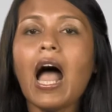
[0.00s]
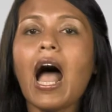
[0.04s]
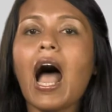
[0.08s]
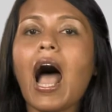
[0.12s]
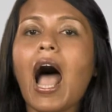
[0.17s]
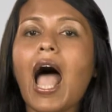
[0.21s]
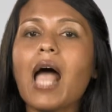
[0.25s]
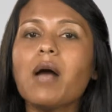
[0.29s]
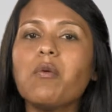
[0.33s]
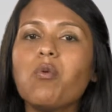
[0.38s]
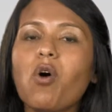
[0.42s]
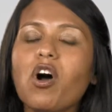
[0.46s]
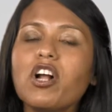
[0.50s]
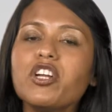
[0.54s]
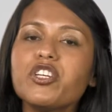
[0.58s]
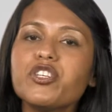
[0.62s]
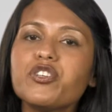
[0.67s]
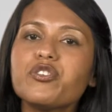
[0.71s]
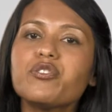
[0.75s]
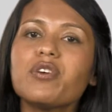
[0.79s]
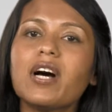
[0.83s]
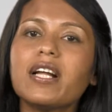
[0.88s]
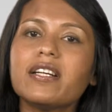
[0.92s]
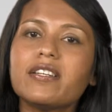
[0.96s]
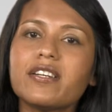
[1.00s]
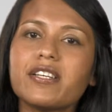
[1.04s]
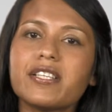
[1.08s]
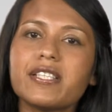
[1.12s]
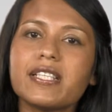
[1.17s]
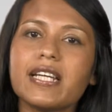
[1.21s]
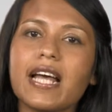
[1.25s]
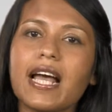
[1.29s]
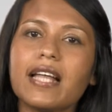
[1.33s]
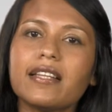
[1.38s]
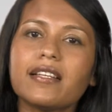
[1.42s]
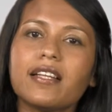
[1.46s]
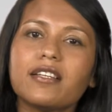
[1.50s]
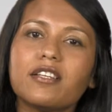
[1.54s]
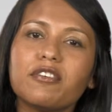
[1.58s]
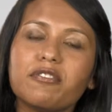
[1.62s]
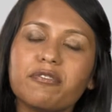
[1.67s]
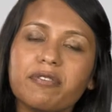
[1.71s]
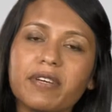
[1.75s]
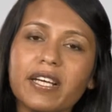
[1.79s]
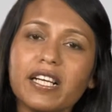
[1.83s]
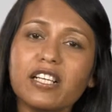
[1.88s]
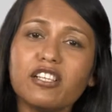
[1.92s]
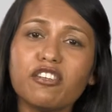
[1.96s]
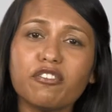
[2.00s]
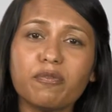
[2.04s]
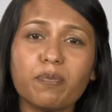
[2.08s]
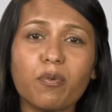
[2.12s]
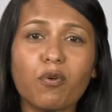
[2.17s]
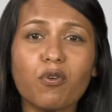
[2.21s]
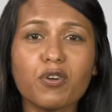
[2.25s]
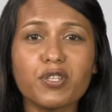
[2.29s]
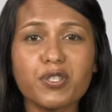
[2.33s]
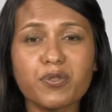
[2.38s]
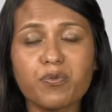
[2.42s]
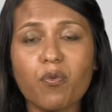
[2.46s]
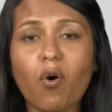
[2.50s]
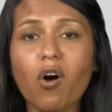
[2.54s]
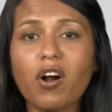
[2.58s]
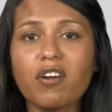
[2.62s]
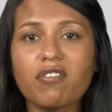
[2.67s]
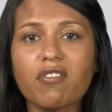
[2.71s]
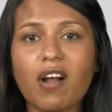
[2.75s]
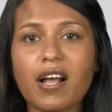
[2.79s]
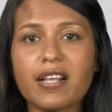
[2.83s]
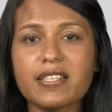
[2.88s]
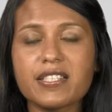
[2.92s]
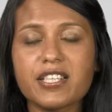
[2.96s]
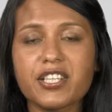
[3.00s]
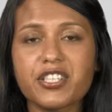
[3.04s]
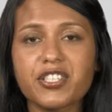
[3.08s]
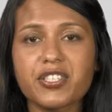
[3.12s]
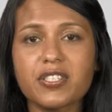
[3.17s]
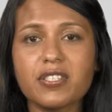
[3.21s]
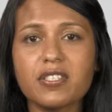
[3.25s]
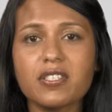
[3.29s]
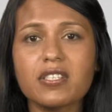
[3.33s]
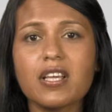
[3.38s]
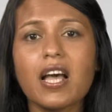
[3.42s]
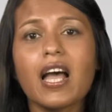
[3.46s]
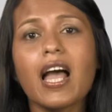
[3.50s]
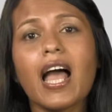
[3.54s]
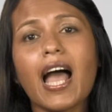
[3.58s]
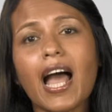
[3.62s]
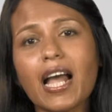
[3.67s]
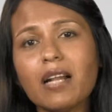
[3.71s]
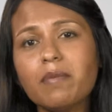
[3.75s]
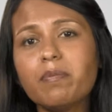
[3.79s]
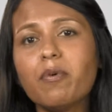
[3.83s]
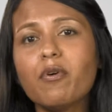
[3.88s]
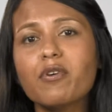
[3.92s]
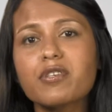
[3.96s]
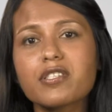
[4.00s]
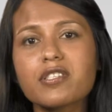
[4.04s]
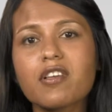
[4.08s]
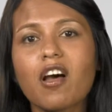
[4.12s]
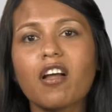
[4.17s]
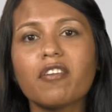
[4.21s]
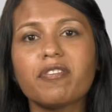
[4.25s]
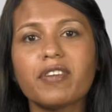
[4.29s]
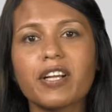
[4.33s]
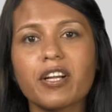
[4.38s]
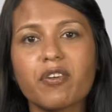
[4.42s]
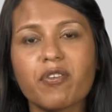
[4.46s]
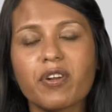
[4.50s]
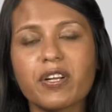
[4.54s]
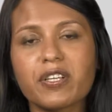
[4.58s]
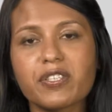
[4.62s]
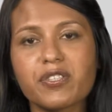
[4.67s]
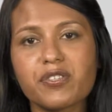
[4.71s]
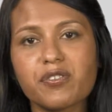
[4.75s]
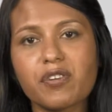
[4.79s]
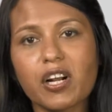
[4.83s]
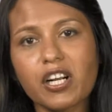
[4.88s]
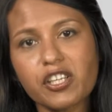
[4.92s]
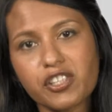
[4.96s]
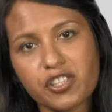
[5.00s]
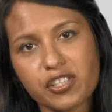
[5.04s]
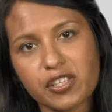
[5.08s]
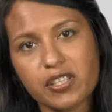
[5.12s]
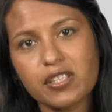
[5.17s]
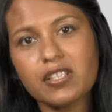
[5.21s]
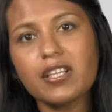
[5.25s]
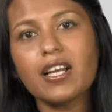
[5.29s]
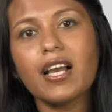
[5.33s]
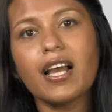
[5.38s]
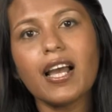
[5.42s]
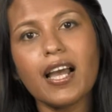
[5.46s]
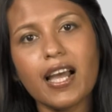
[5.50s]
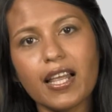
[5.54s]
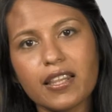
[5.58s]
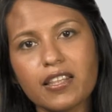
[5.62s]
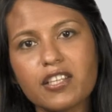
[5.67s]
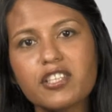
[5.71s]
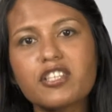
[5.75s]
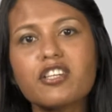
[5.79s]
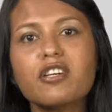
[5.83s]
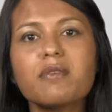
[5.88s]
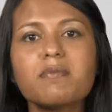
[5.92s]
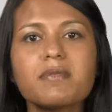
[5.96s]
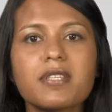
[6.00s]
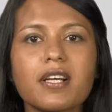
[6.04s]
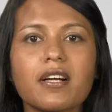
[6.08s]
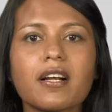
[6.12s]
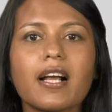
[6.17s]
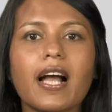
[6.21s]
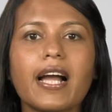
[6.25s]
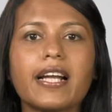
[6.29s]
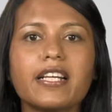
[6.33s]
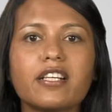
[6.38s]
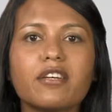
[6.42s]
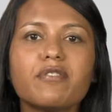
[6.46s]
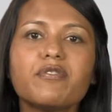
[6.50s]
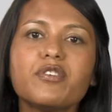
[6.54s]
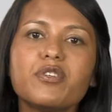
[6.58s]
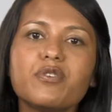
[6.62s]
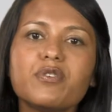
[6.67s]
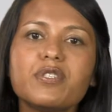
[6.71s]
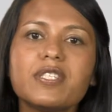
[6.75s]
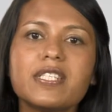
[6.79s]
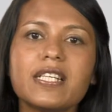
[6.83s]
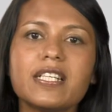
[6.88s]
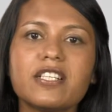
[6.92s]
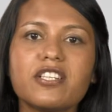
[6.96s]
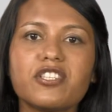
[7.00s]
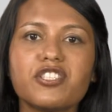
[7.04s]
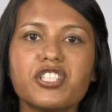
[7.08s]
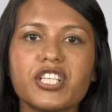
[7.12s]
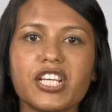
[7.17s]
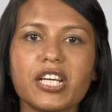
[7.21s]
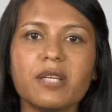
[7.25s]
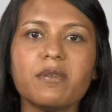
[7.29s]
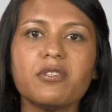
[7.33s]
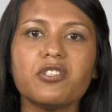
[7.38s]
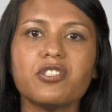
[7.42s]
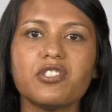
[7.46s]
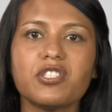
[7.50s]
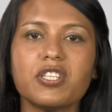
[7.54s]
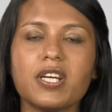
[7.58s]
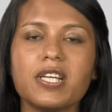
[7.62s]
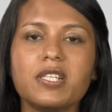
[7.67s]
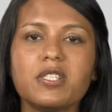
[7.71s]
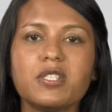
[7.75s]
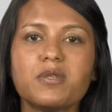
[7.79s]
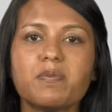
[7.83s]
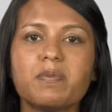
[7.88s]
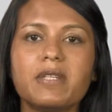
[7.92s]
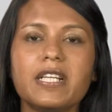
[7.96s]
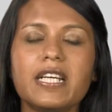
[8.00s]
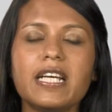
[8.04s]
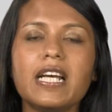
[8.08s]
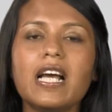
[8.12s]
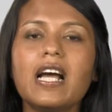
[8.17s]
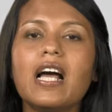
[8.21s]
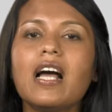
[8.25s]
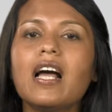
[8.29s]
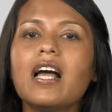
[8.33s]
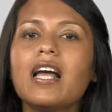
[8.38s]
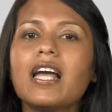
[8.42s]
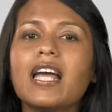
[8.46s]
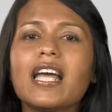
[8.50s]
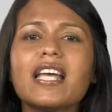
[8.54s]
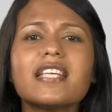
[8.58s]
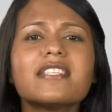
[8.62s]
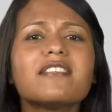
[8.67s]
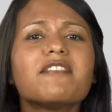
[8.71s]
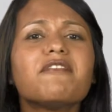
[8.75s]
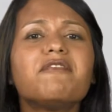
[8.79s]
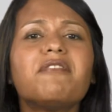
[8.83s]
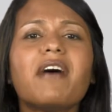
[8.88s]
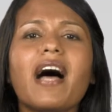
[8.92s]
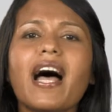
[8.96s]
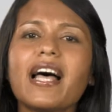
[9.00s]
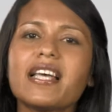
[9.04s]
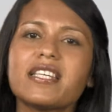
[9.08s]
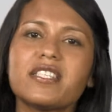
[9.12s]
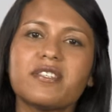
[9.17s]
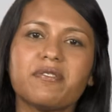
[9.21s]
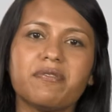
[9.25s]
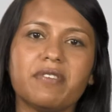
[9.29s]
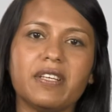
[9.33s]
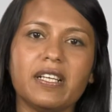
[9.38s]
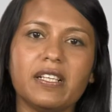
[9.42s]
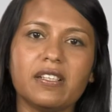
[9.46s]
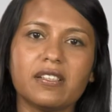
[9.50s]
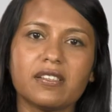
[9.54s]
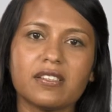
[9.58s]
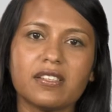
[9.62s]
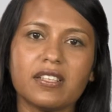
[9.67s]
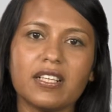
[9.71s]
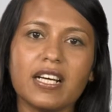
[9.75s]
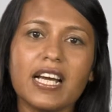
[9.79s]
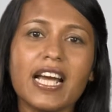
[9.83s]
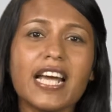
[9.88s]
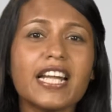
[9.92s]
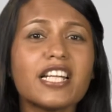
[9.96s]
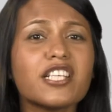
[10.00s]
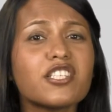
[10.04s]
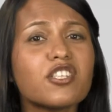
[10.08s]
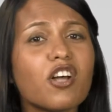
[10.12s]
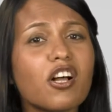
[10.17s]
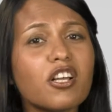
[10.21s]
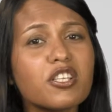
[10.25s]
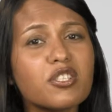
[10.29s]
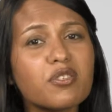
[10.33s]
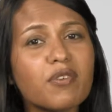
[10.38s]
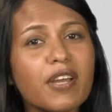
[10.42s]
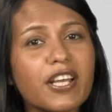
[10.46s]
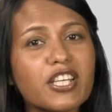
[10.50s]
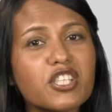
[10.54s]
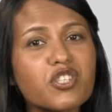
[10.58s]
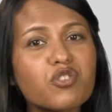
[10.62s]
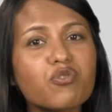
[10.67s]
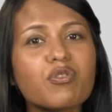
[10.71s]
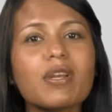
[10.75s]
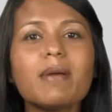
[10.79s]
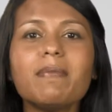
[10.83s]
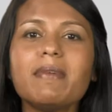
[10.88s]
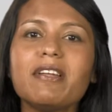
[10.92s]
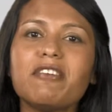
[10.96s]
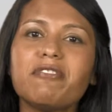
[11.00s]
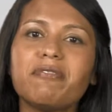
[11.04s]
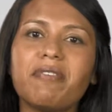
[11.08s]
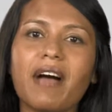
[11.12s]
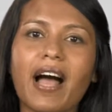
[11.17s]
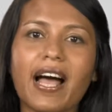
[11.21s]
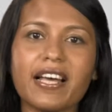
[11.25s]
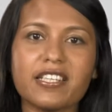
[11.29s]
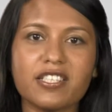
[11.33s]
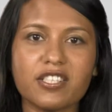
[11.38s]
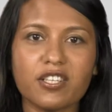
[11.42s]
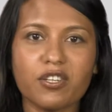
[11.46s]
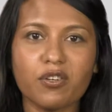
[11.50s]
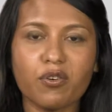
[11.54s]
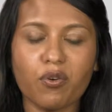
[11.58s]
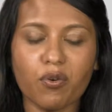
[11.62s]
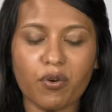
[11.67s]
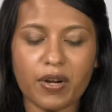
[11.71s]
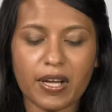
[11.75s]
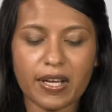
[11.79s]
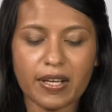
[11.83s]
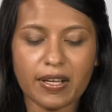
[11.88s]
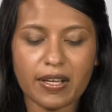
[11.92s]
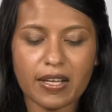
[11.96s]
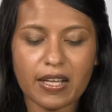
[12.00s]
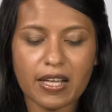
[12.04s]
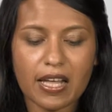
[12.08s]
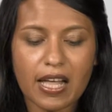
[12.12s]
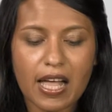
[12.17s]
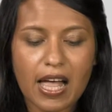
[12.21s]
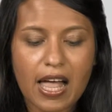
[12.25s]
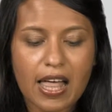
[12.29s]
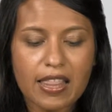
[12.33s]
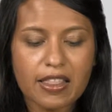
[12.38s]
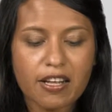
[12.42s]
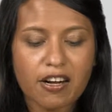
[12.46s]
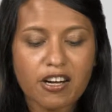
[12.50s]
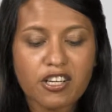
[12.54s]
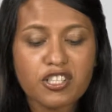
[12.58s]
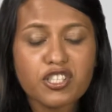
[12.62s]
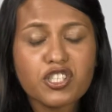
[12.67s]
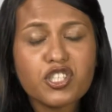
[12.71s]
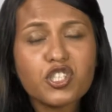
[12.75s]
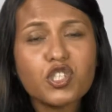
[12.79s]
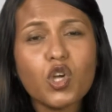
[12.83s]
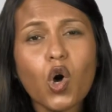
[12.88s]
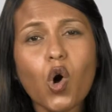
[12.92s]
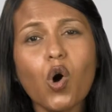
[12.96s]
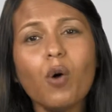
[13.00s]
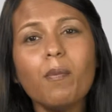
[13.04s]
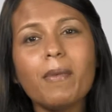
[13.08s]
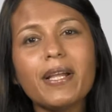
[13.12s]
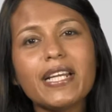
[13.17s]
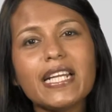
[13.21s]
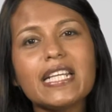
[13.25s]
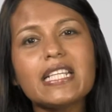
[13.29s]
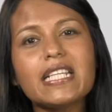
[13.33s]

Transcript: I want you to understand that the field of post-war transitions and post-conflict reconstruction, and the terms are kind of used interchangeably, is a vast field. It is also extremely fast-growing. There are so many